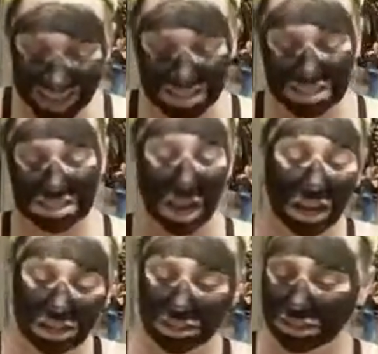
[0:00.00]
It's
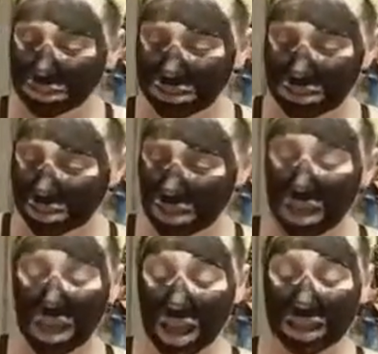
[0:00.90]
tingling.
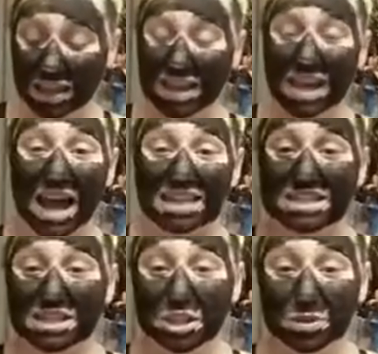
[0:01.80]
And guys
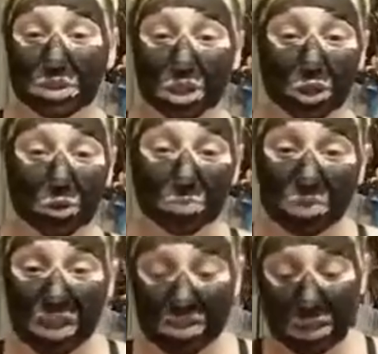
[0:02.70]
can do it too.
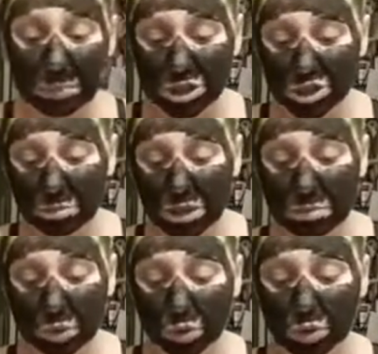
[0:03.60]
Like a bunch of
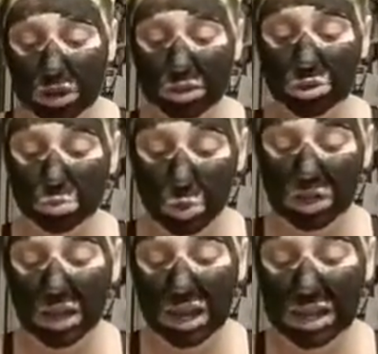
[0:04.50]
people, like there's
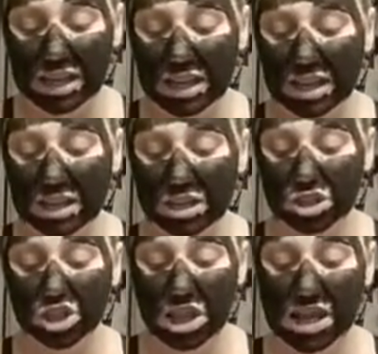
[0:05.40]
one lady and
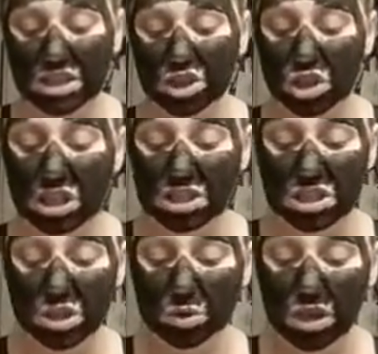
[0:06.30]
she has her kids
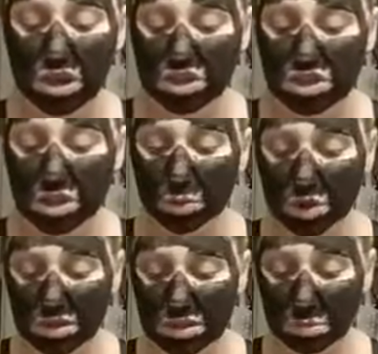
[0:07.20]
doing it. Her son
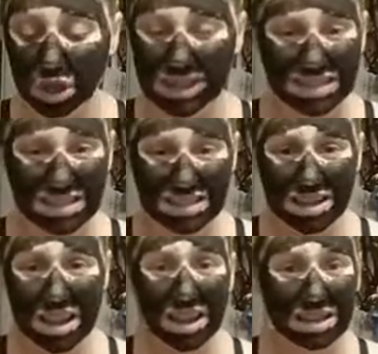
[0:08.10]
works in the plants.
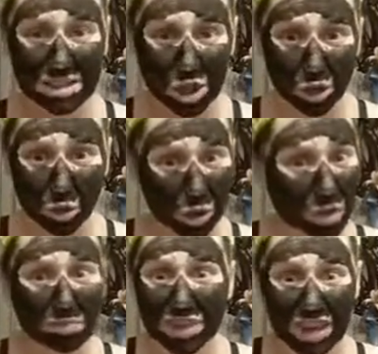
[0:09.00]
And so
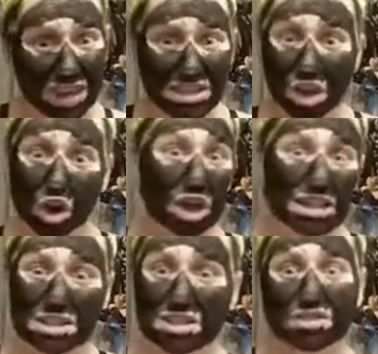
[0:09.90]
he gets all
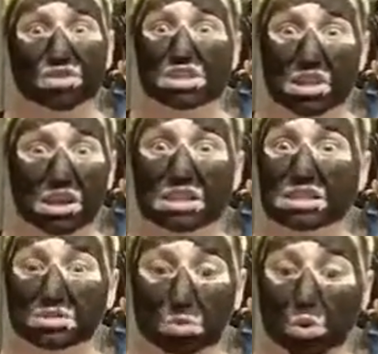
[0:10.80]
kinds of stuff stuck in
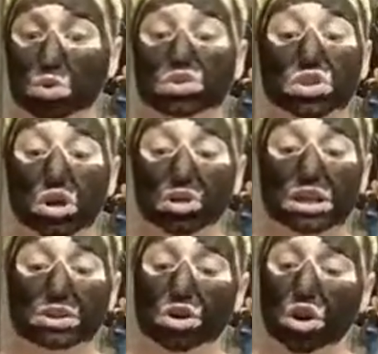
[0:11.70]
his pores all
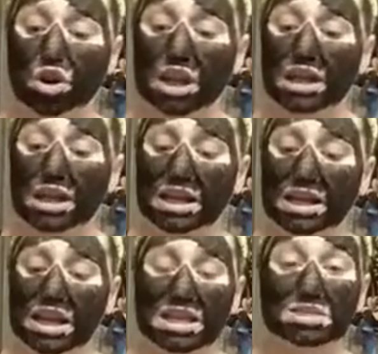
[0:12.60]
day long. And
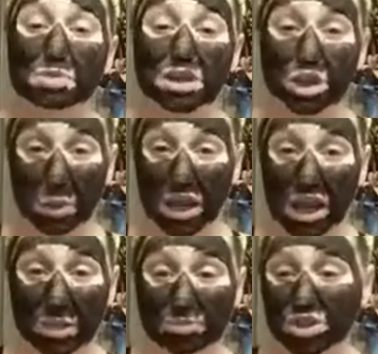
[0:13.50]
he's been doing
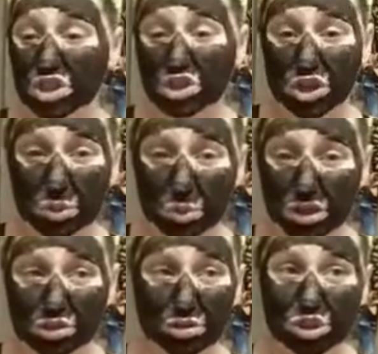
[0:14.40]
it. She's already
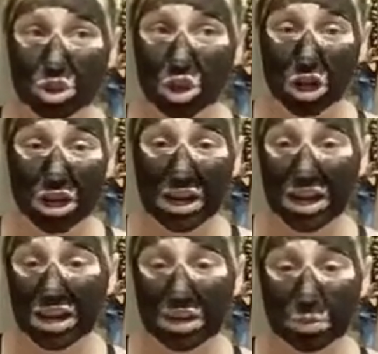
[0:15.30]
went through a jar.
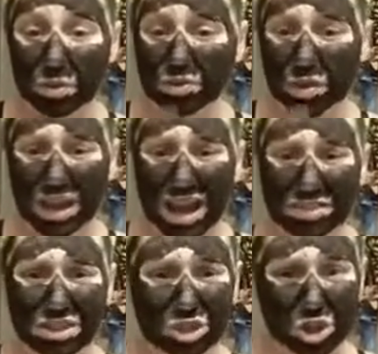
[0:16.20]
And we've only had
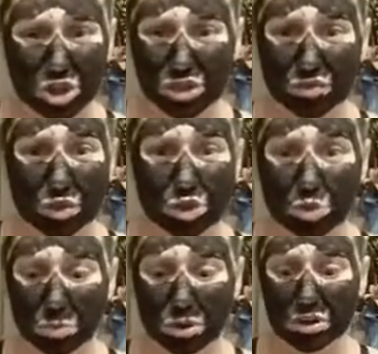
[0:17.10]
these jars for a
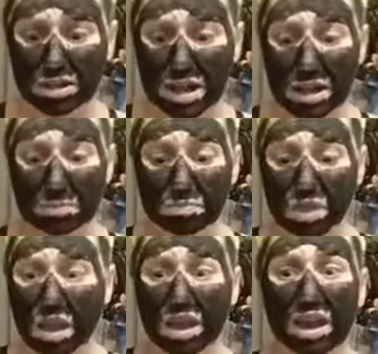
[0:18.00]
short period of time.
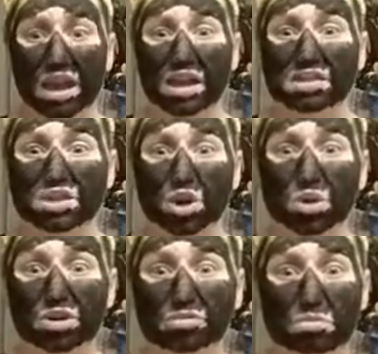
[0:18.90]
So
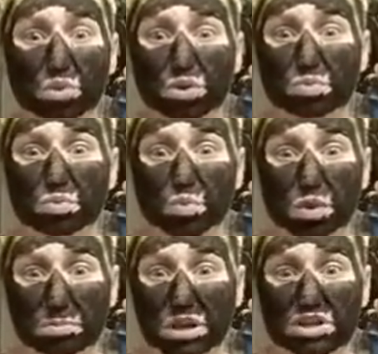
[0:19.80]
if more than
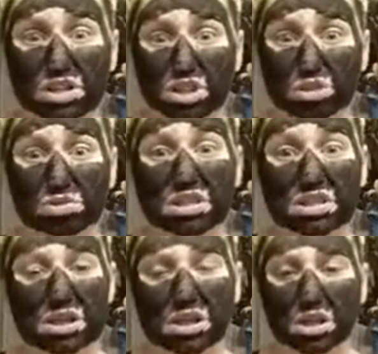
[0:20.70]
one person uses
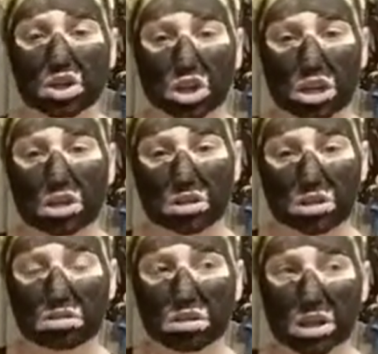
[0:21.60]
it, you're going to
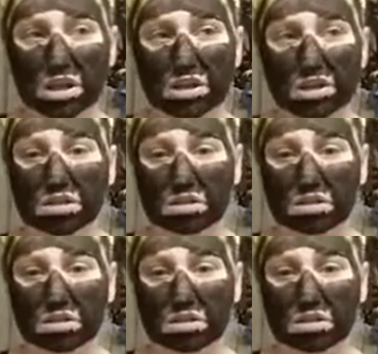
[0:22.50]
get it.